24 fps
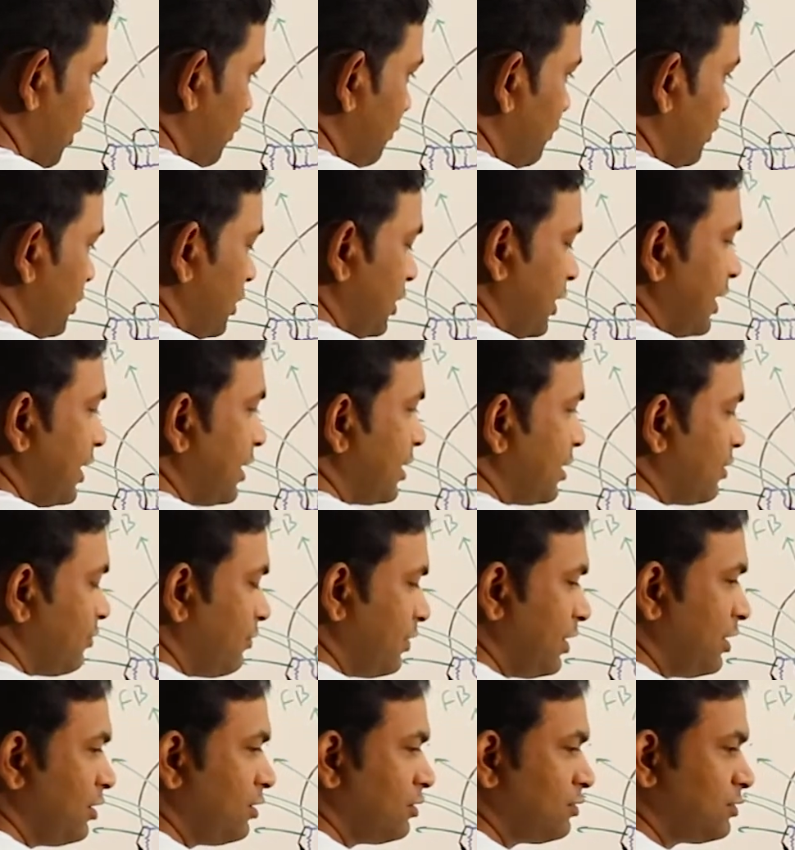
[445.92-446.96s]
of the greater
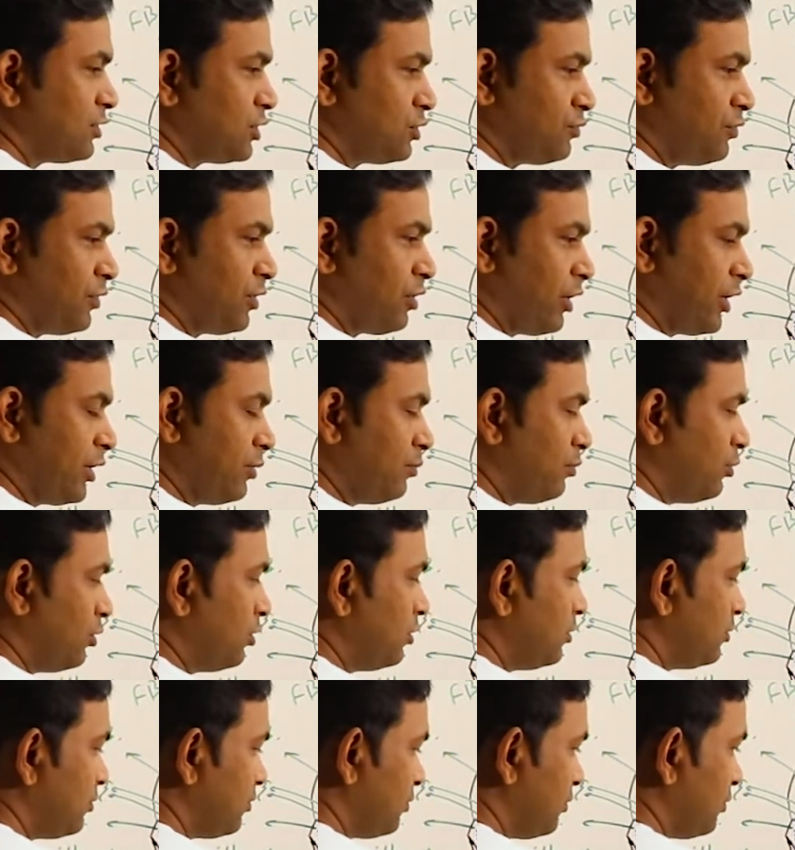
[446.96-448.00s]
wing of sphenoid
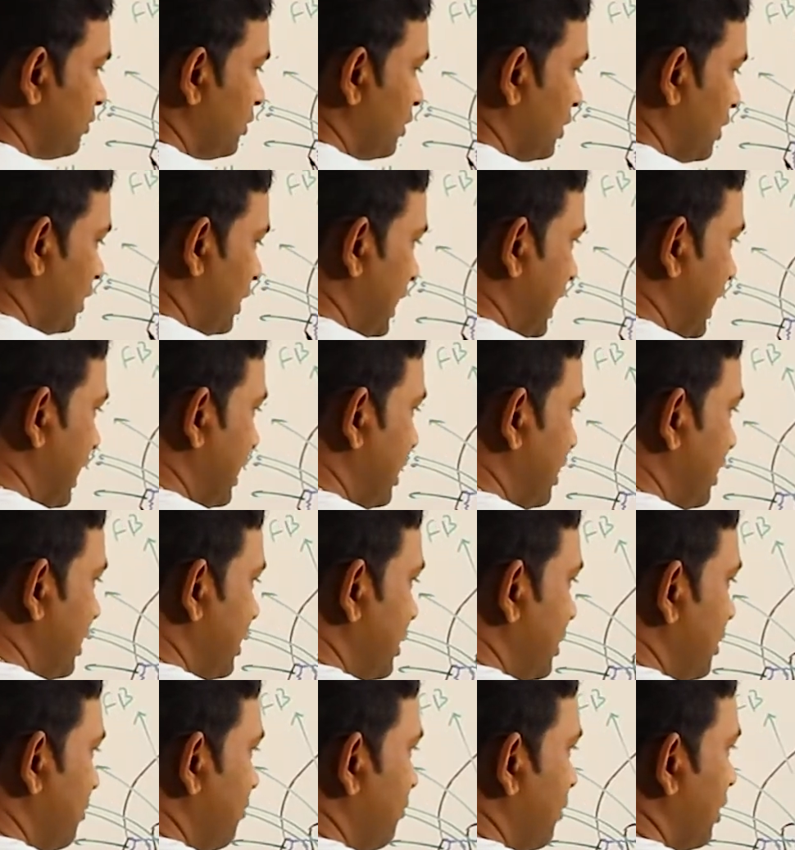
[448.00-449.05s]
bone and
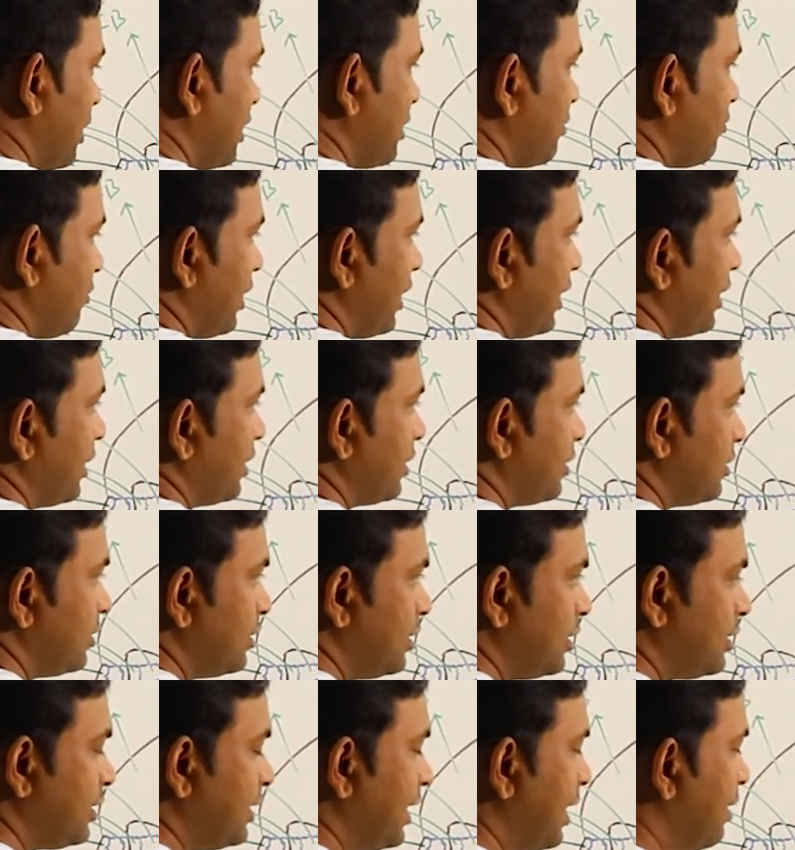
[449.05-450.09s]
little part by
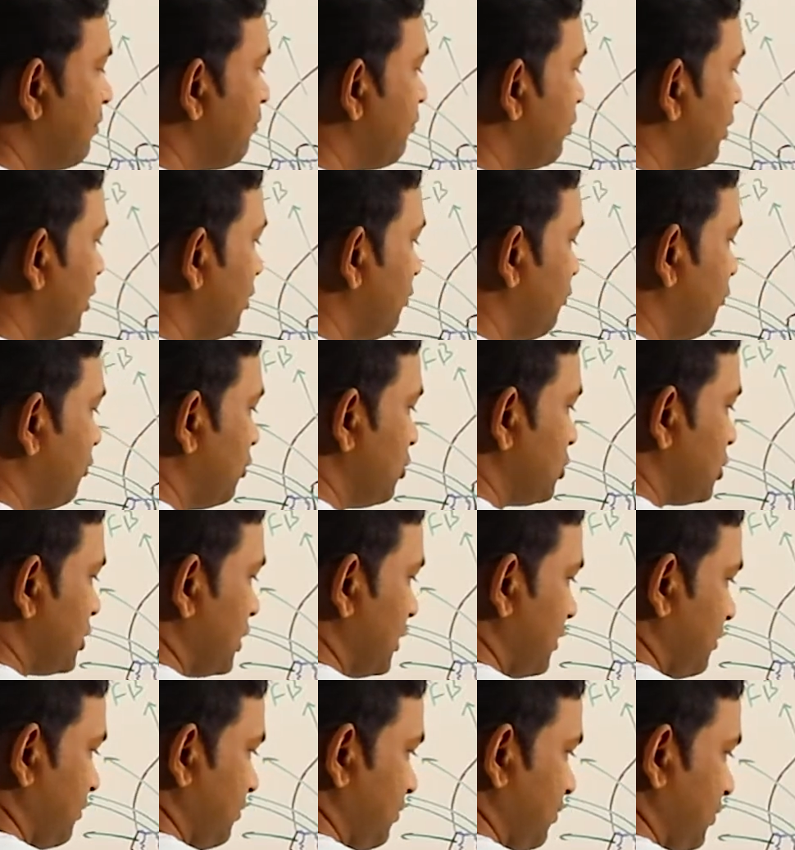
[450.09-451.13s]
the temporal
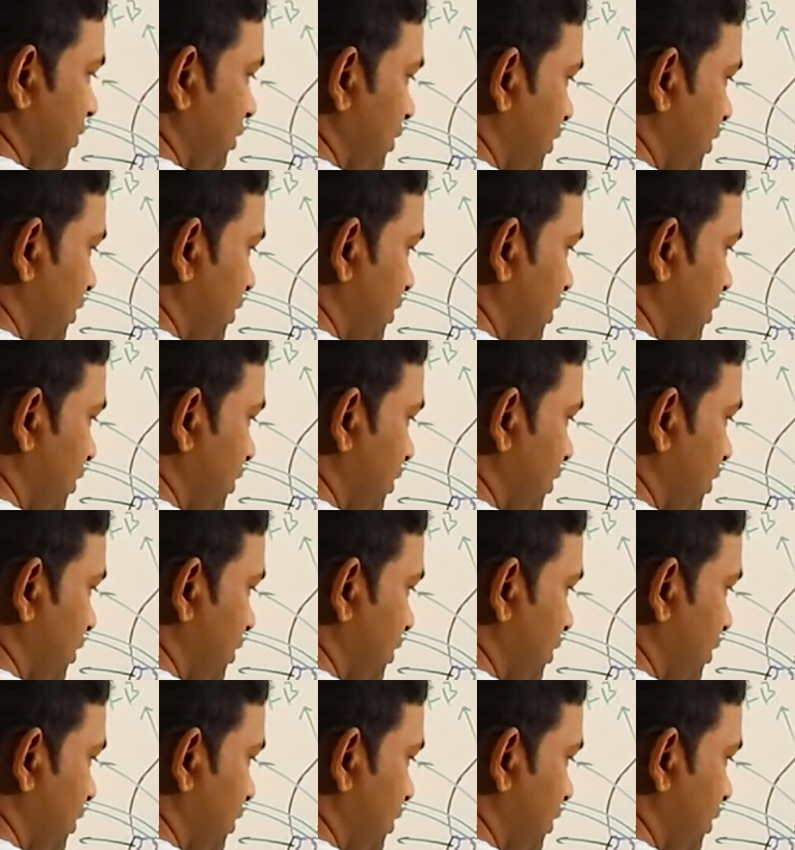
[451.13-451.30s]
fossa.